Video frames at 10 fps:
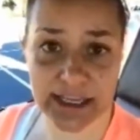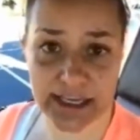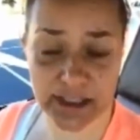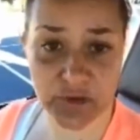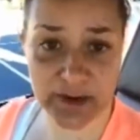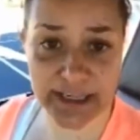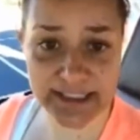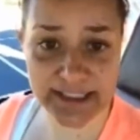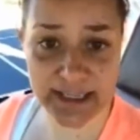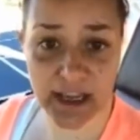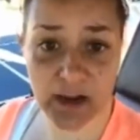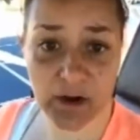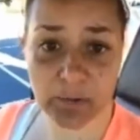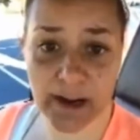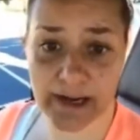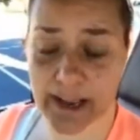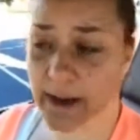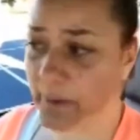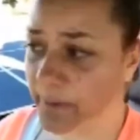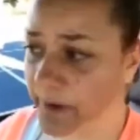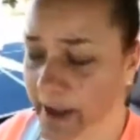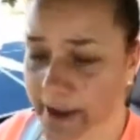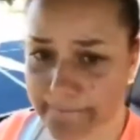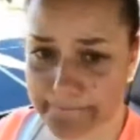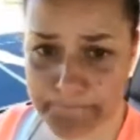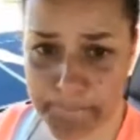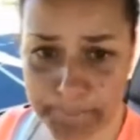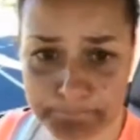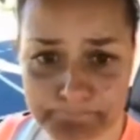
in his wrists. Right now, um,